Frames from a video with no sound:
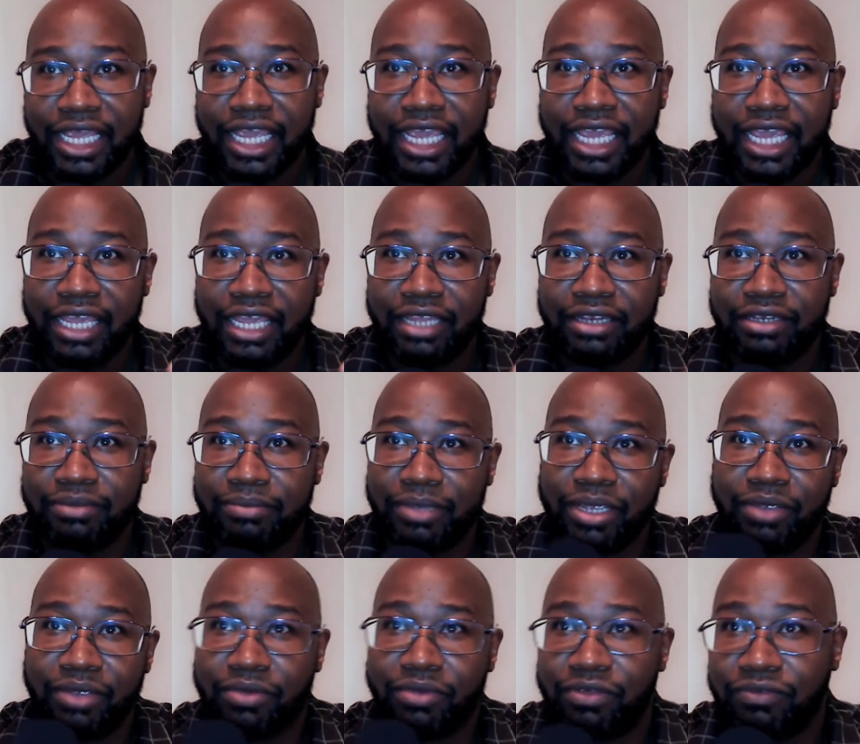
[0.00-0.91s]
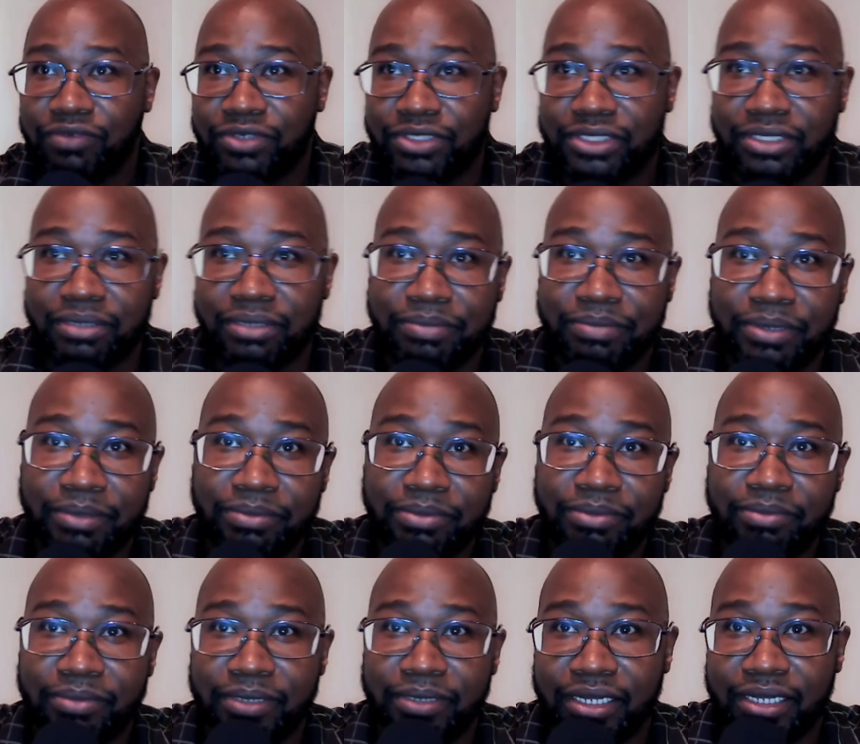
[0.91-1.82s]
It may work for some
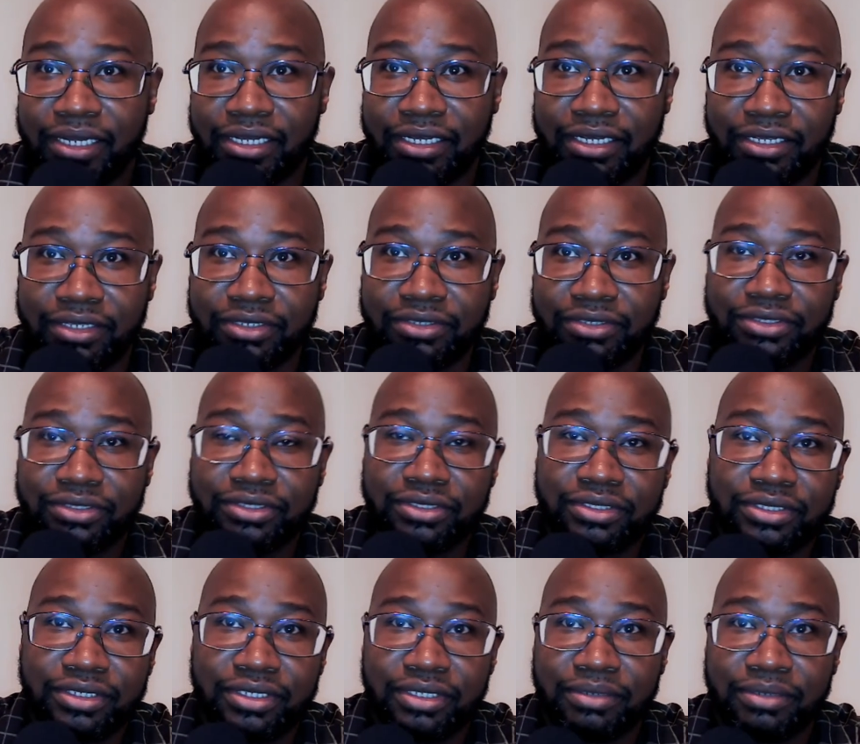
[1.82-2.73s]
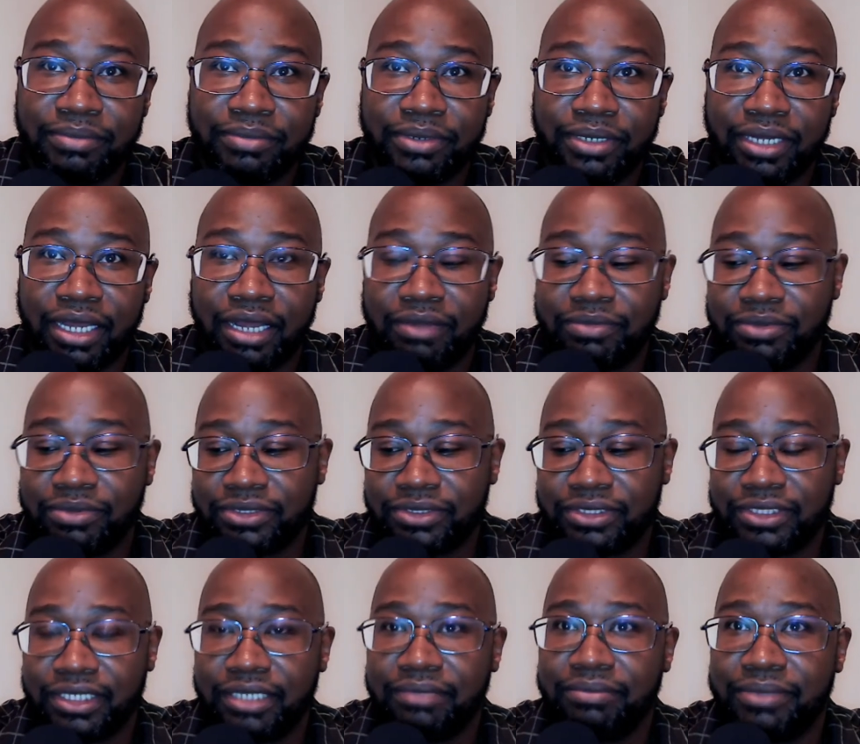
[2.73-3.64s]
people, but not others. But I will
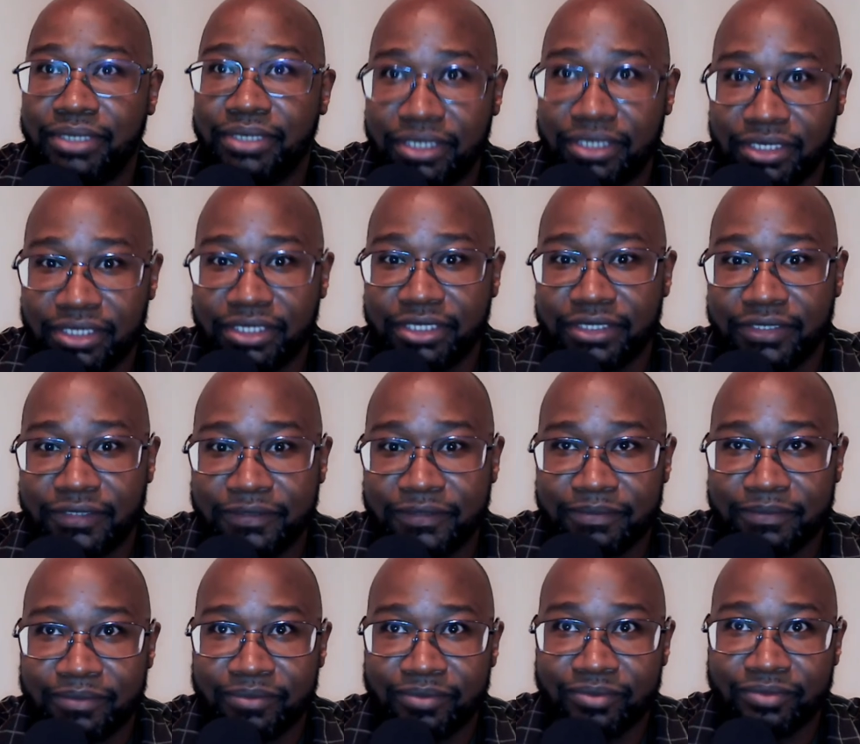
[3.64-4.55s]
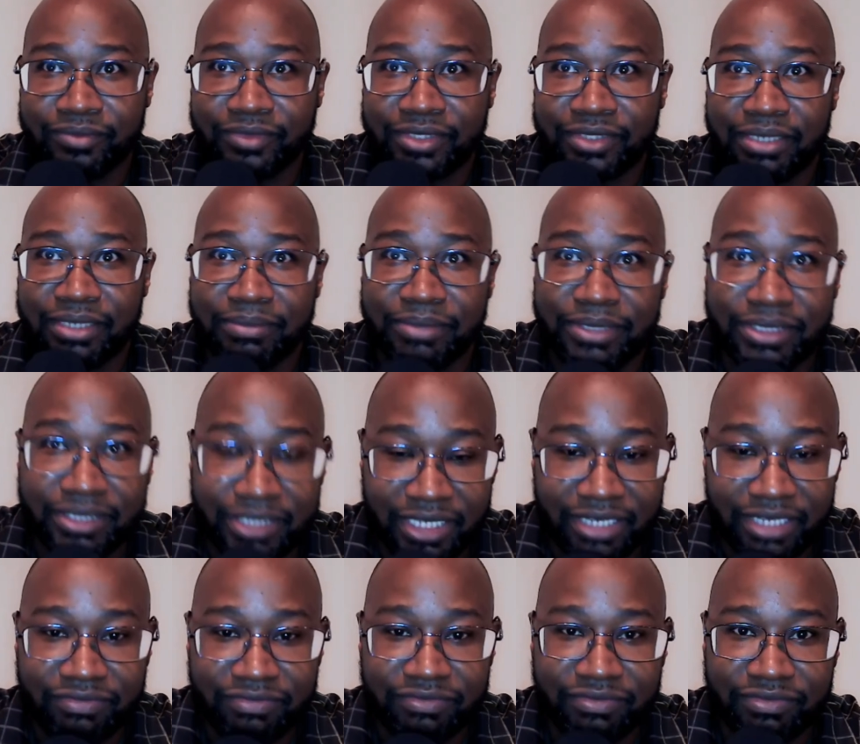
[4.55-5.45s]
say, be good and be
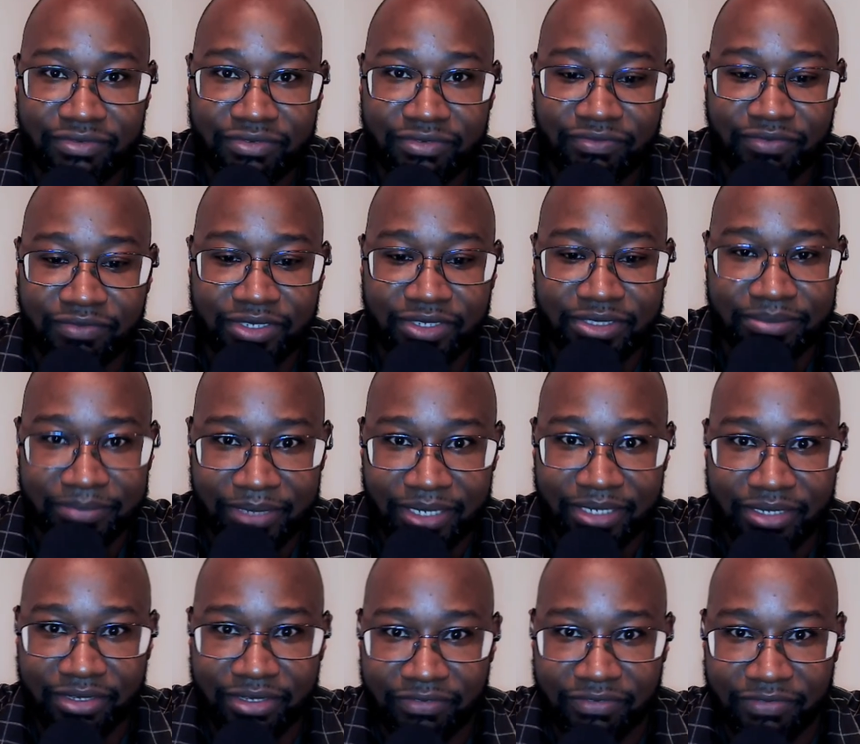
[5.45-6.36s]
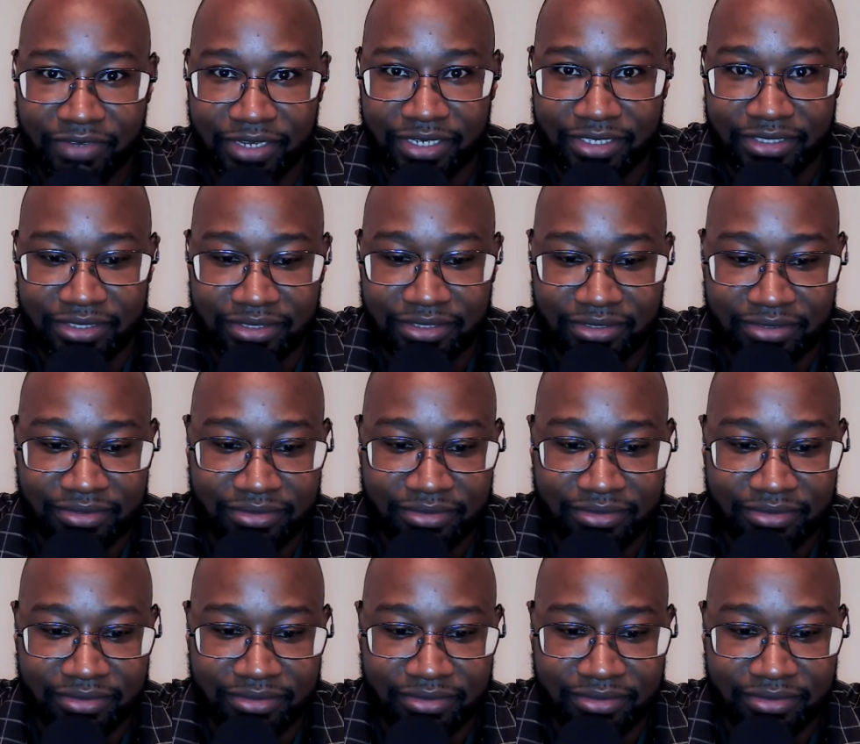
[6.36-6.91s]
safe, before I smack you in the face.